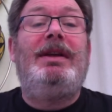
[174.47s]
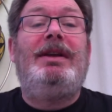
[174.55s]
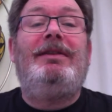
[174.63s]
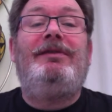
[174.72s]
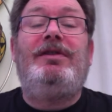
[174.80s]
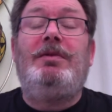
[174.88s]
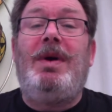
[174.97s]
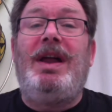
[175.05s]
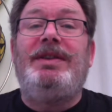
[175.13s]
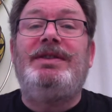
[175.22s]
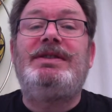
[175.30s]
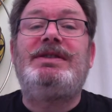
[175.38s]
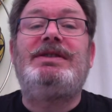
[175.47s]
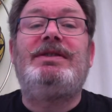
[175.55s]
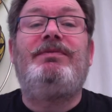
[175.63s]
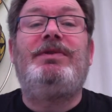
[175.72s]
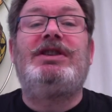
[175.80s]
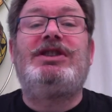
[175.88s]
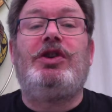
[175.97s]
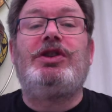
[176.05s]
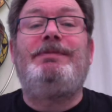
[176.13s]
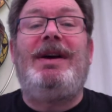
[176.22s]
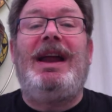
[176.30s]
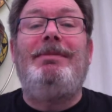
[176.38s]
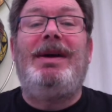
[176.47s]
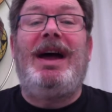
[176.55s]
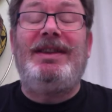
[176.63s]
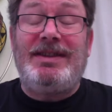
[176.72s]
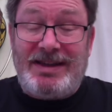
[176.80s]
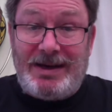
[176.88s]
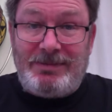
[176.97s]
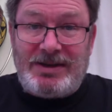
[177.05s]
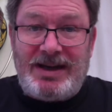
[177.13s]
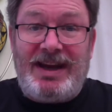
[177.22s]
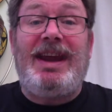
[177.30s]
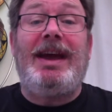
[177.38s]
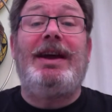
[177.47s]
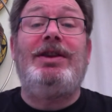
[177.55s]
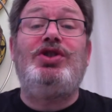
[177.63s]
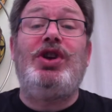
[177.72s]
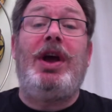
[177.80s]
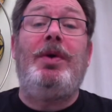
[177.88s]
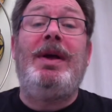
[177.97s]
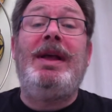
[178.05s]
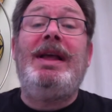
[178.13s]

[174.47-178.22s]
For once, the saucepan man seemed to hear Joe,